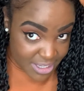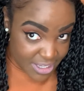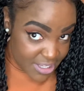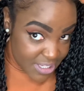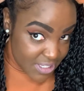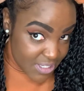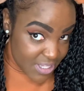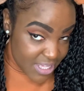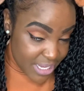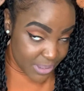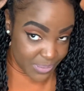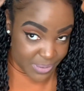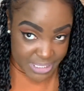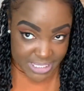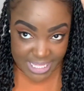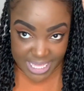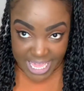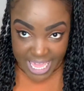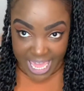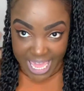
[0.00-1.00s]
So that was
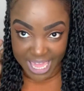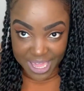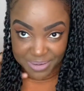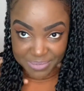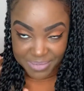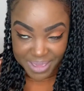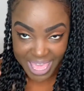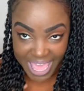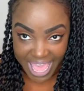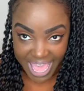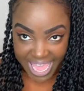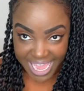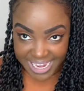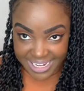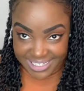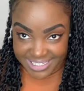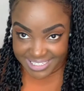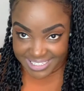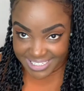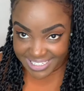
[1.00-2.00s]
the aim,
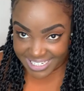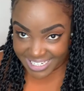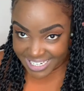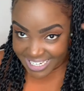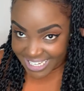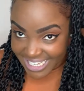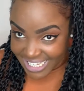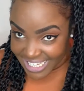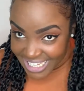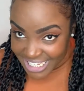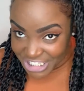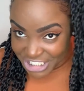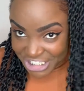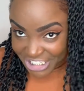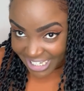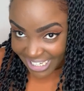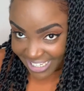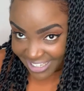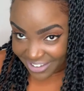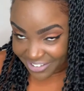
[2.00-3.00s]
and
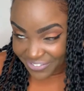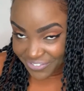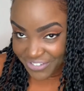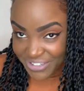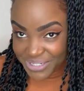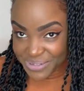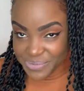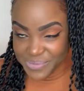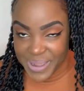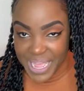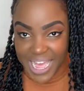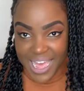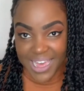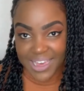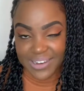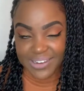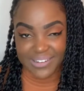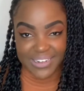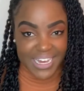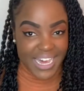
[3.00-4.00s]
achieved.
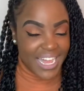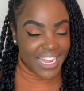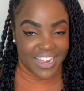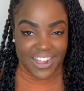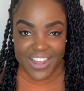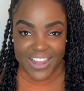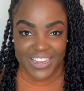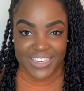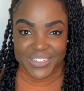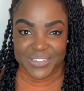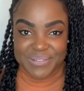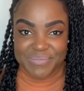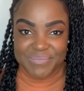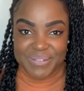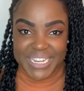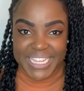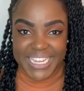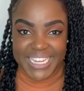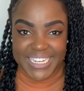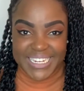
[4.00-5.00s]
Wow, I can't
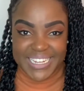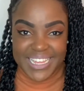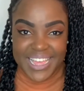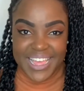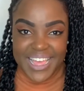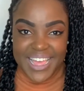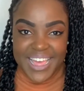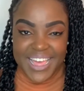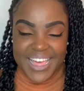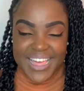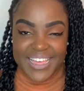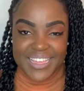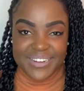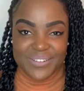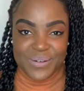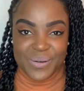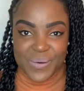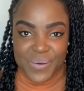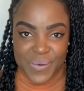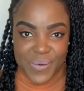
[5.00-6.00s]
complain
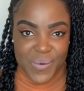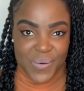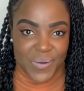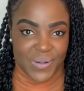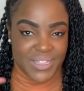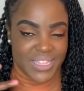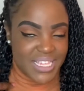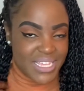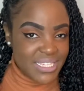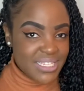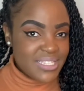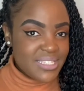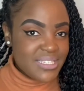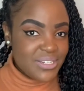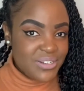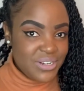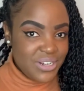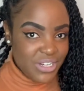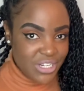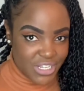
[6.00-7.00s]
at all. This
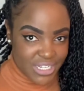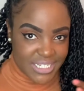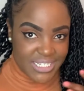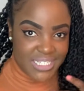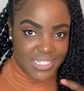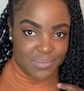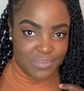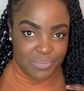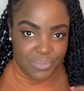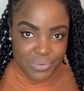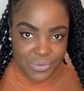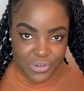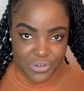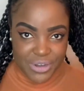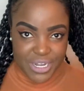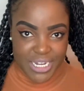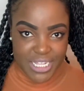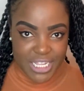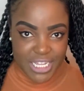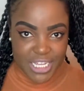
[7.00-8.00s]
looks
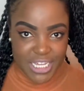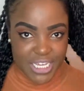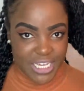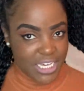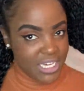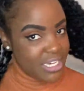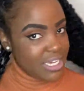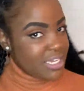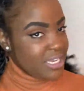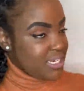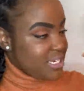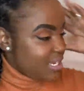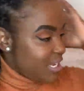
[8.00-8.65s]
pretty good.